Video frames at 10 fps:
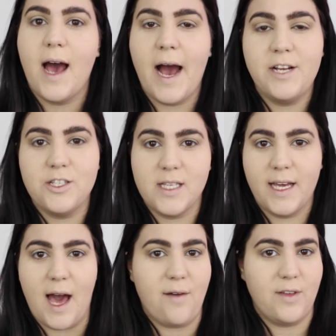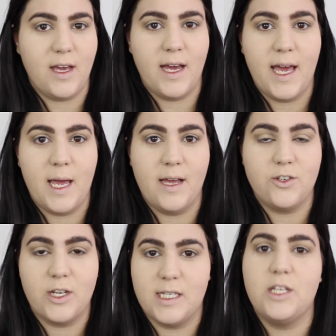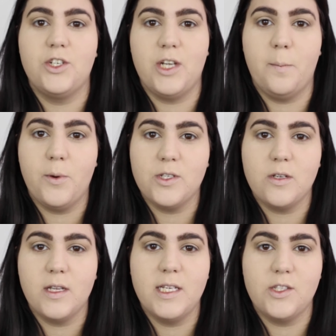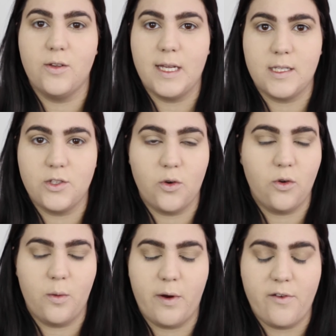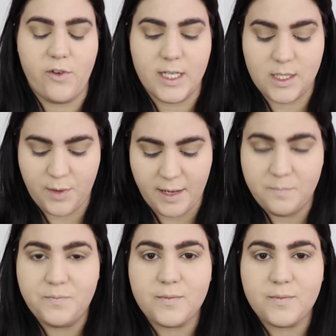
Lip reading: I just like having a transition shade personally, so that's a total preference. But